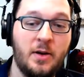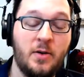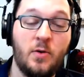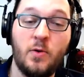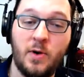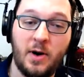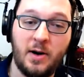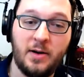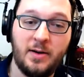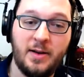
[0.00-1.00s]

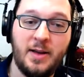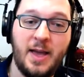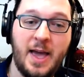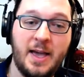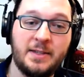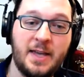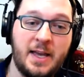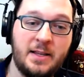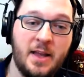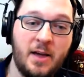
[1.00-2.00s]
Or has
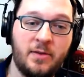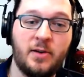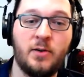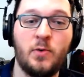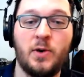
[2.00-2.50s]
another